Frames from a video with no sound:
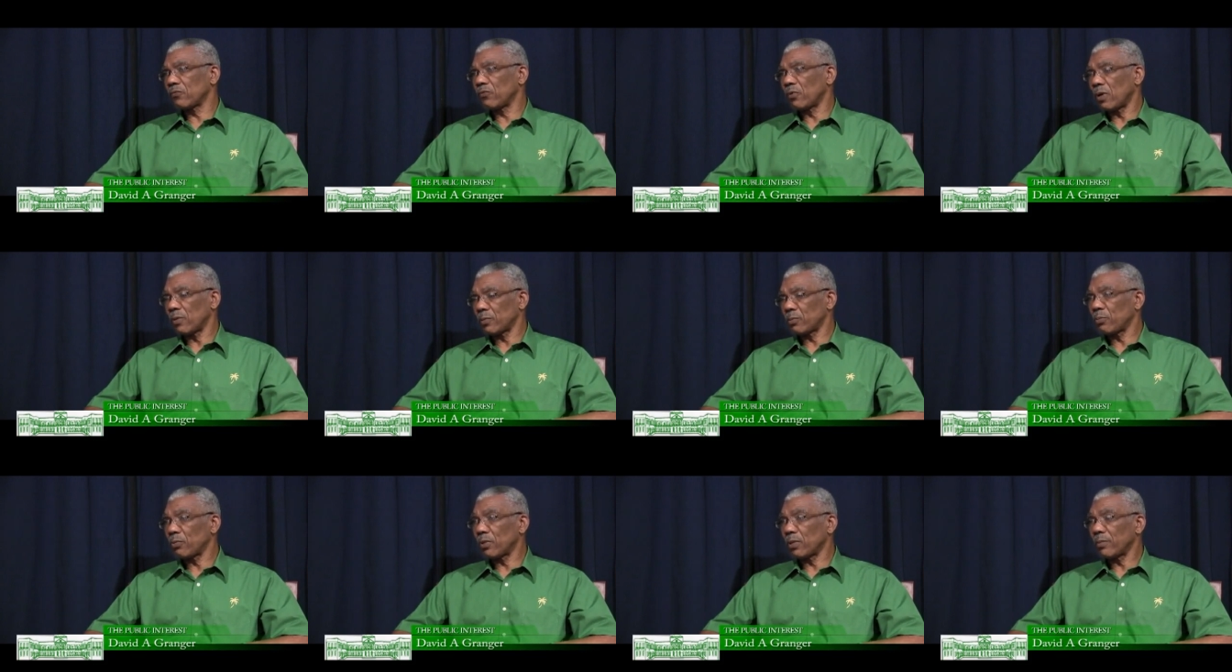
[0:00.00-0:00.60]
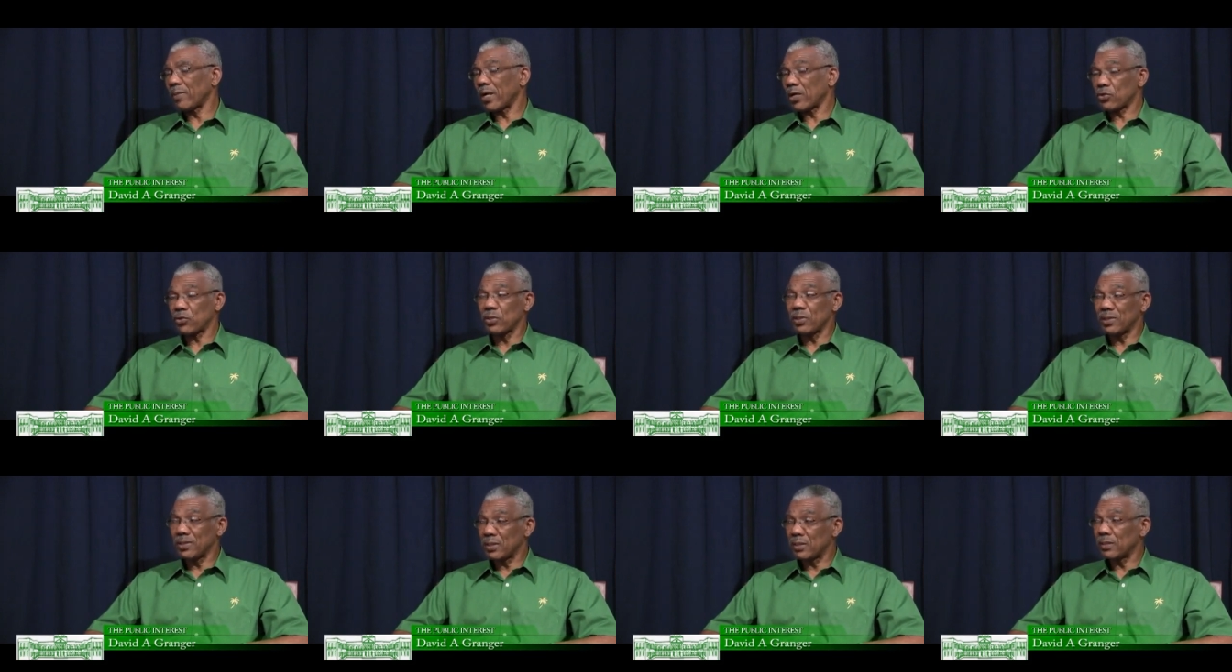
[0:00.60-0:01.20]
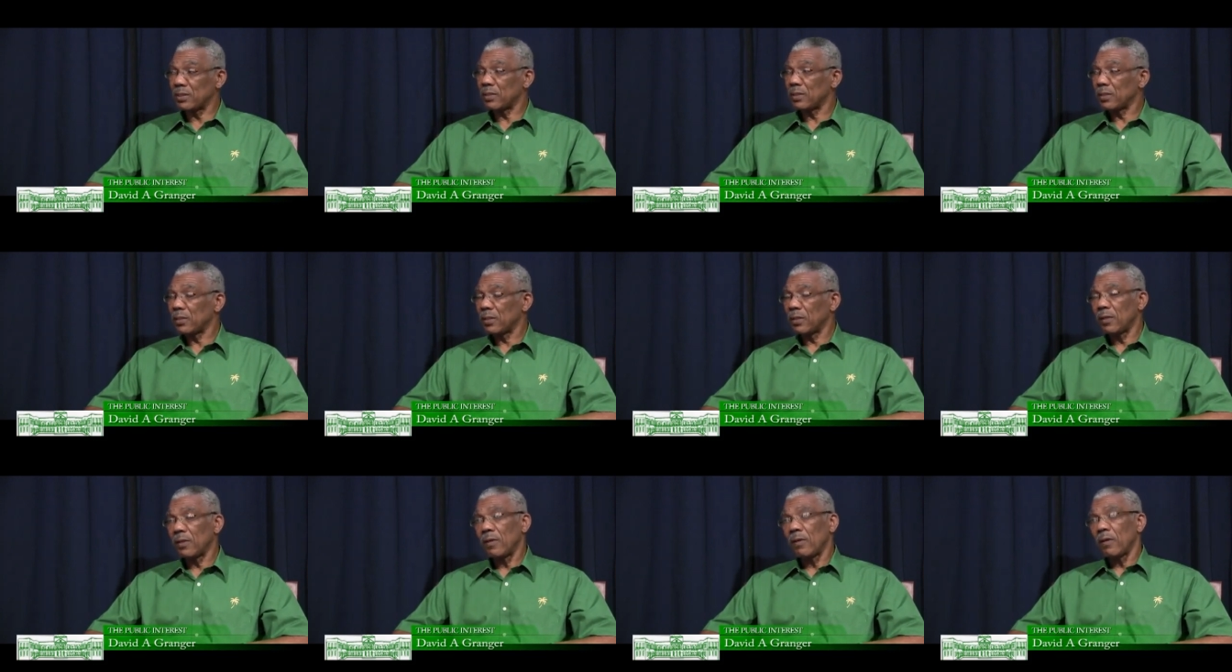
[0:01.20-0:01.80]
Forbes Burnham actually did,
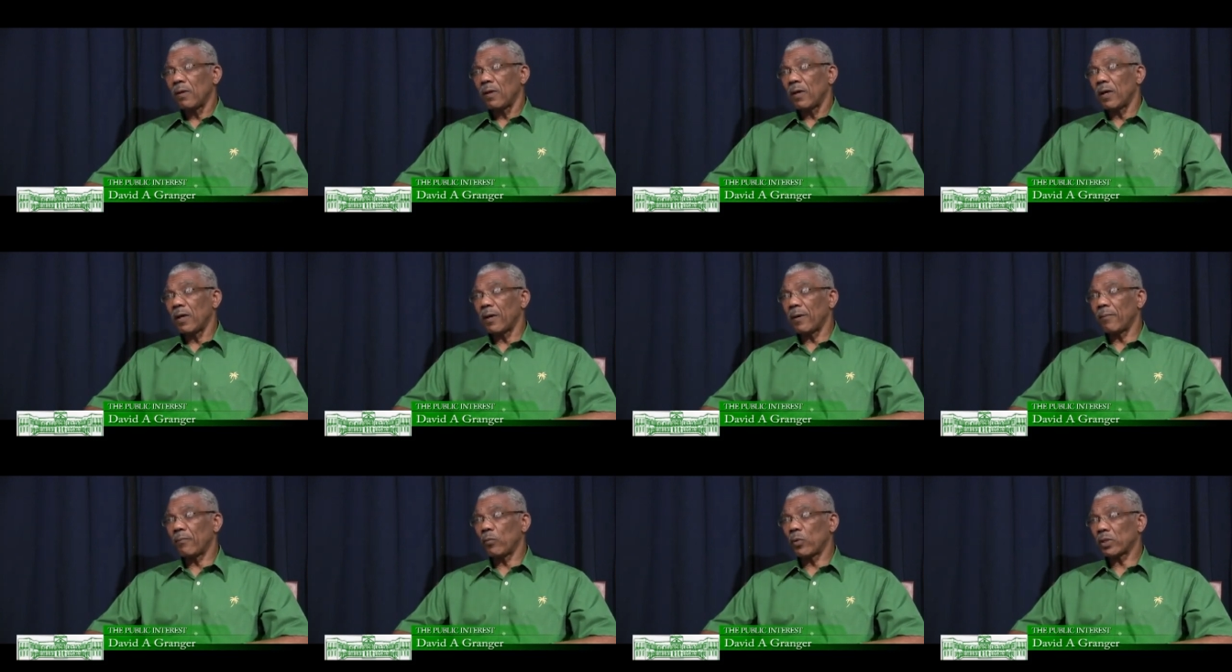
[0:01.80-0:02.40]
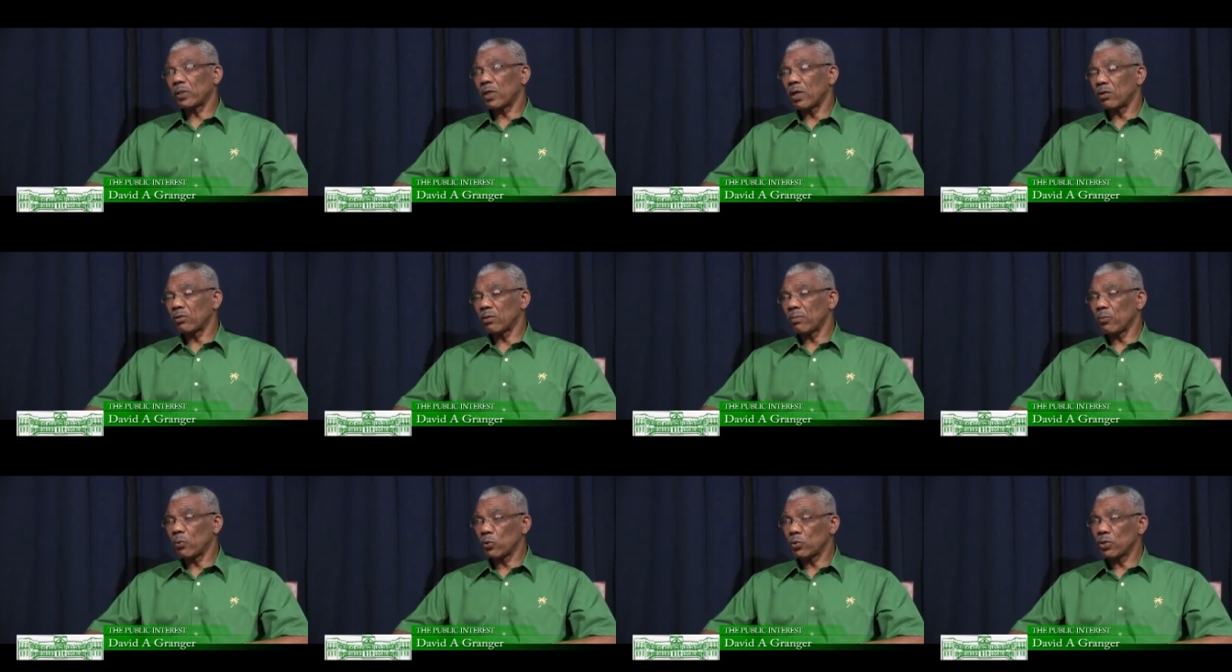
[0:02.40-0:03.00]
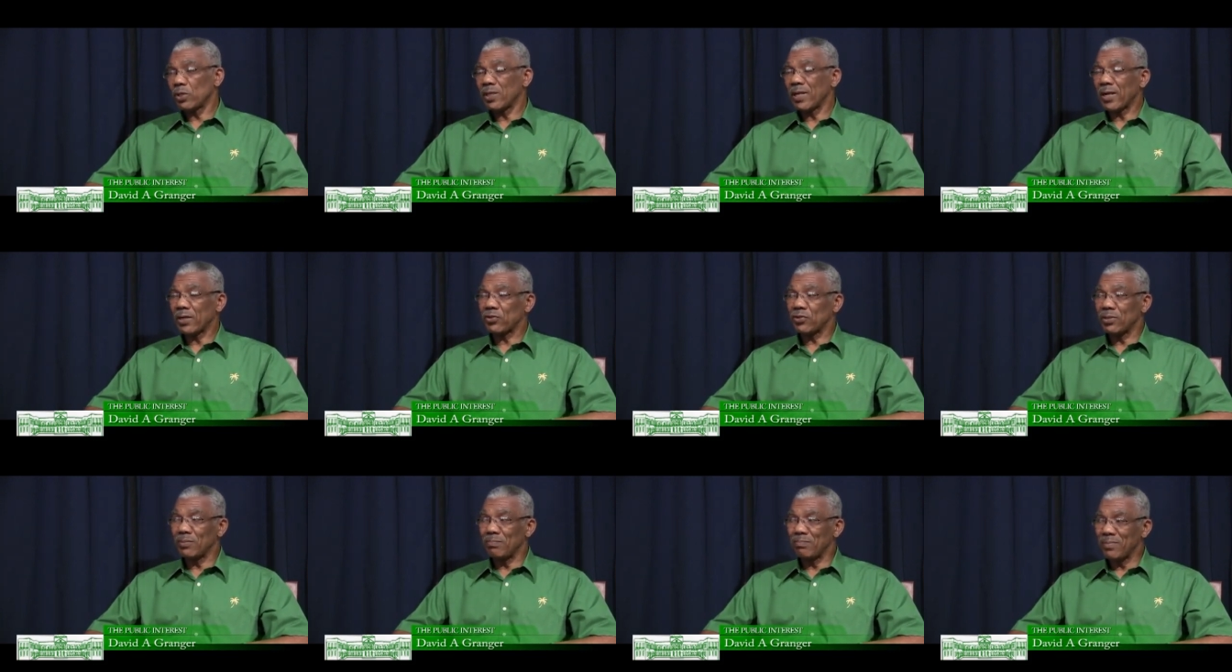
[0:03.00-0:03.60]
um, what contribution he
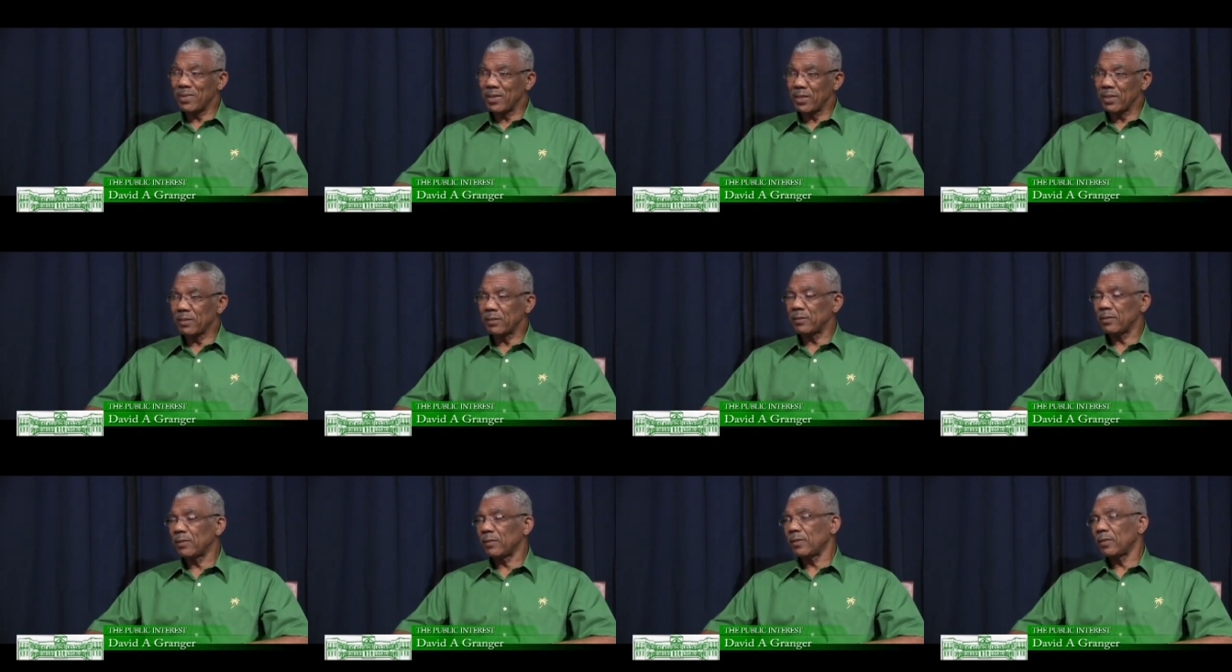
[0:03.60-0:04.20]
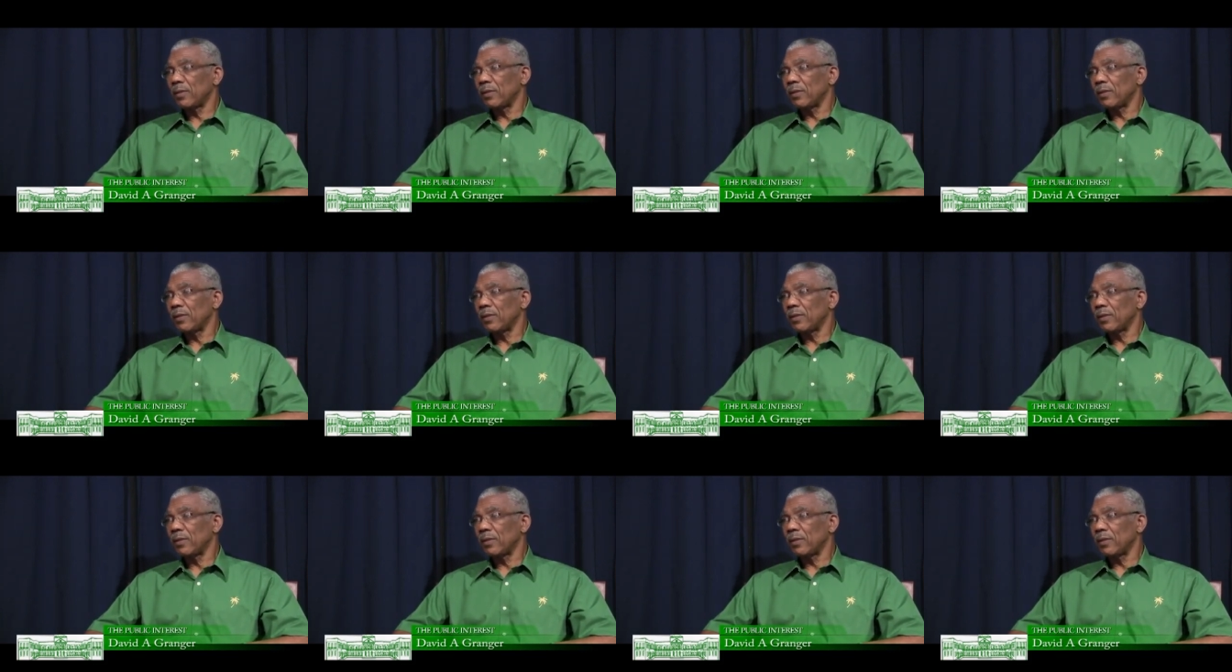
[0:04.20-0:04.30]
actually made